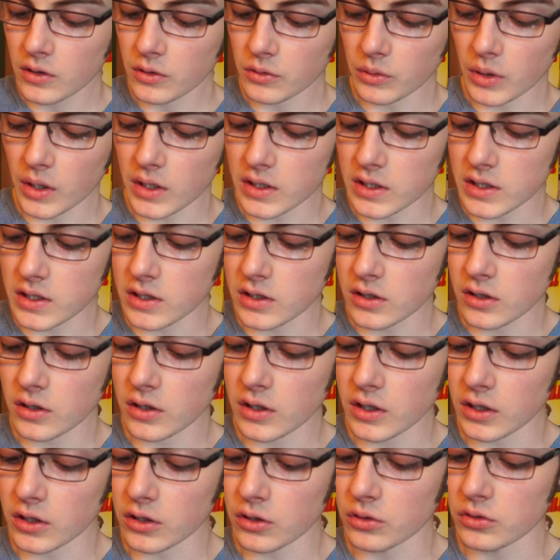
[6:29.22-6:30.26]
right here
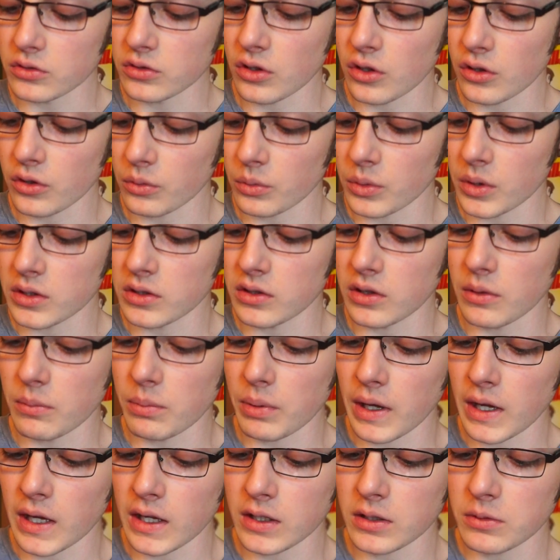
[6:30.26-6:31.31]
it goes all the way to the
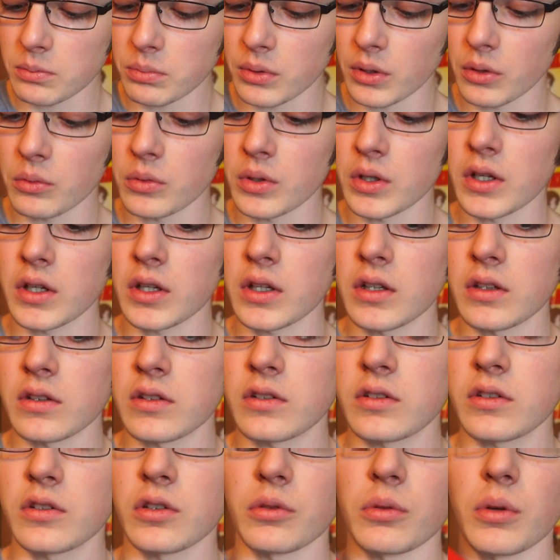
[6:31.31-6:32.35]
paint, but when it
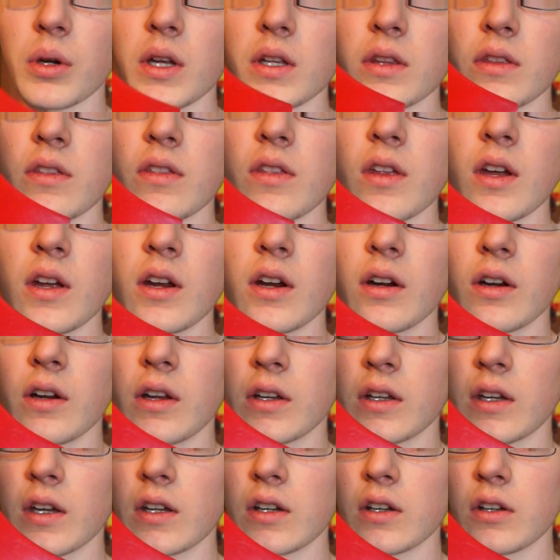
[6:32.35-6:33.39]
gets to right there,
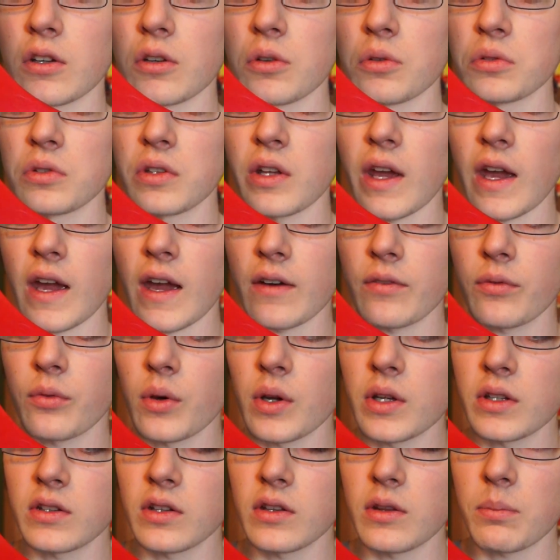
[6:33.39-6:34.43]
it kind of goes
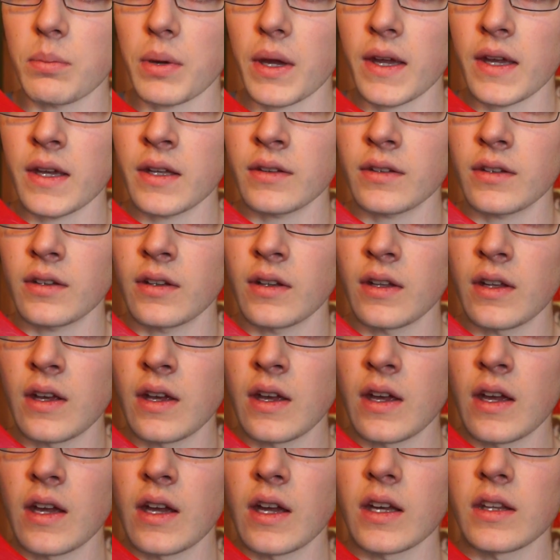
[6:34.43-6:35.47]
halfway to the paint
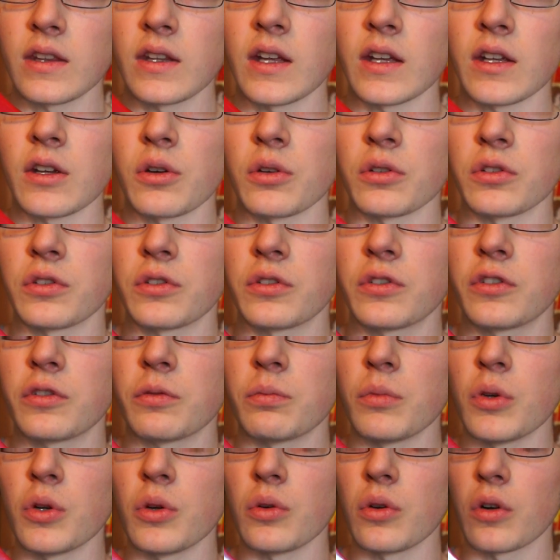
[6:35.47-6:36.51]
and then goes
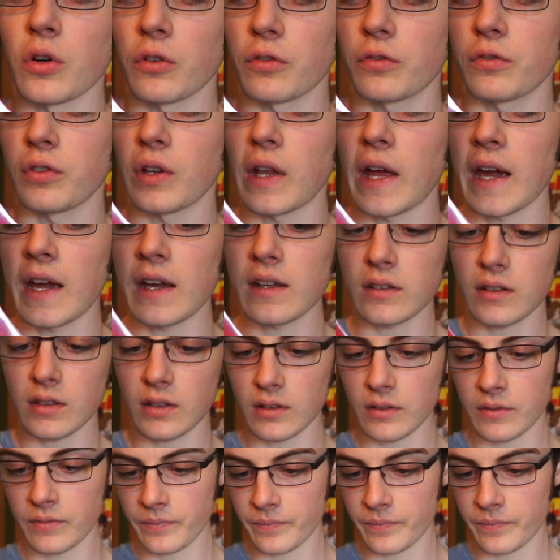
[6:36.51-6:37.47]
smooth or flat.